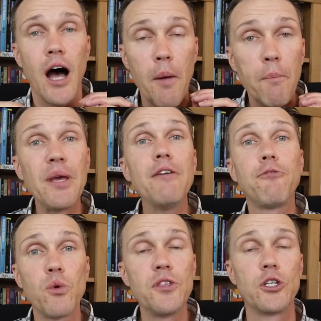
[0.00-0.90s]
a
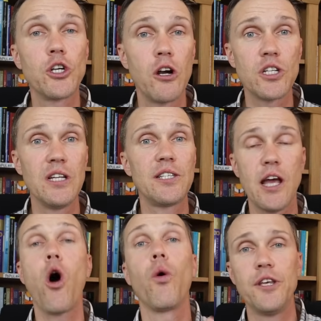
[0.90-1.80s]
beef with the church and he's
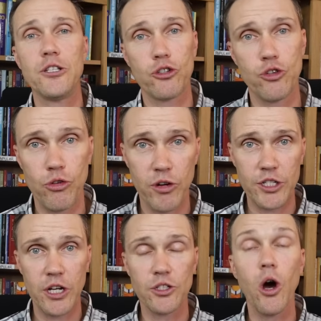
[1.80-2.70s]
saying, oh, these are true
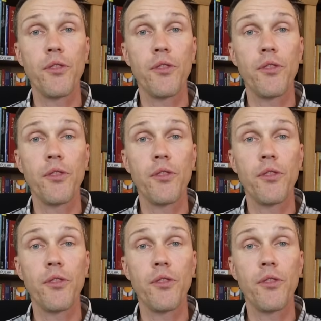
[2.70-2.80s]
Christians.